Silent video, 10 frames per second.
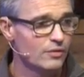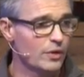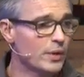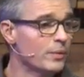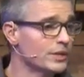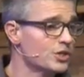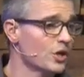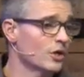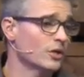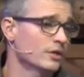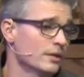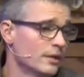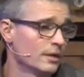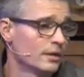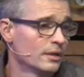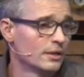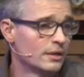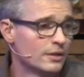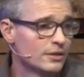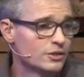that we would turn
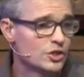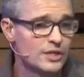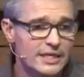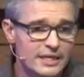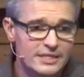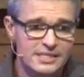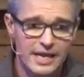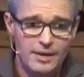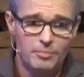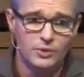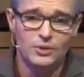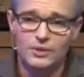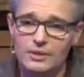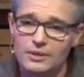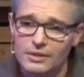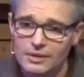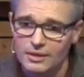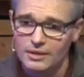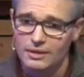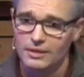to the example
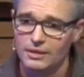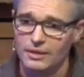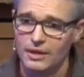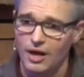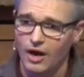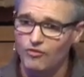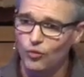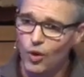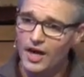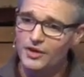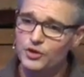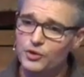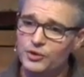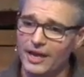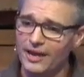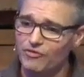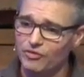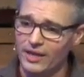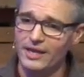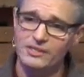of one who gave
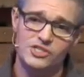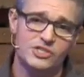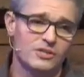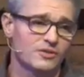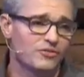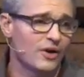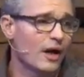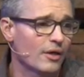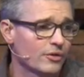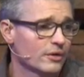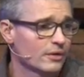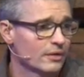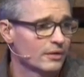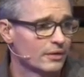thanks to the Father